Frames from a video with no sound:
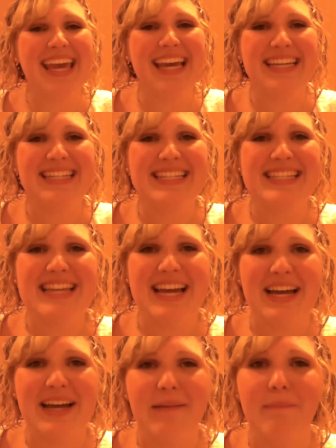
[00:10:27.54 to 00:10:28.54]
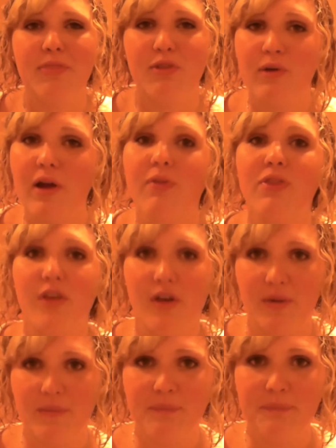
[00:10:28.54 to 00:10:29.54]
and um, throughout
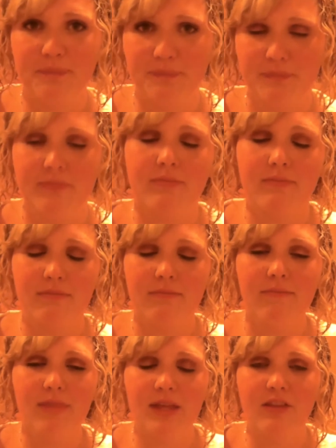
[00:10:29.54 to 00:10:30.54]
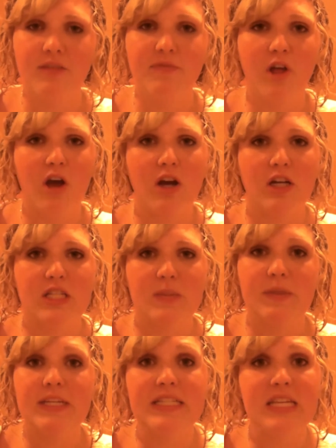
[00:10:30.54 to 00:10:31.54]
the the
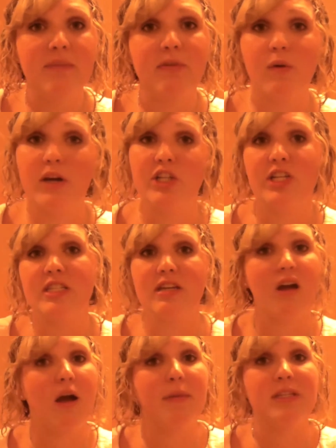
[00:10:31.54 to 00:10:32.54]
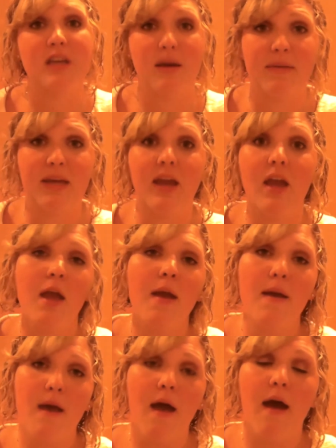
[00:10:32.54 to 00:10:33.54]
vlogs. Please keep the questions and comments coming.
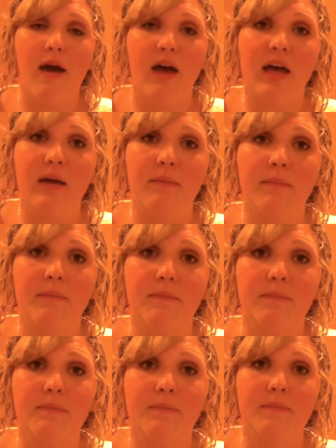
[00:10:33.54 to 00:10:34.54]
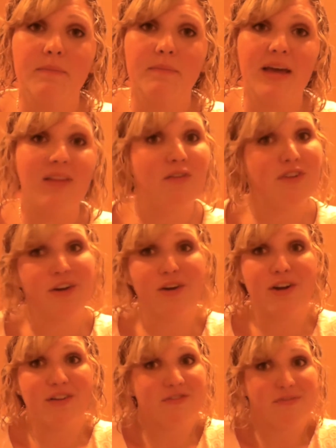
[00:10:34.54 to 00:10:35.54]
Um, I love
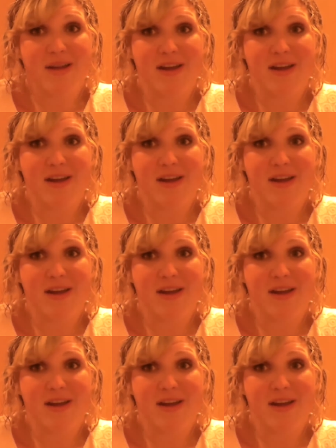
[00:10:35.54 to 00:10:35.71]
hearing from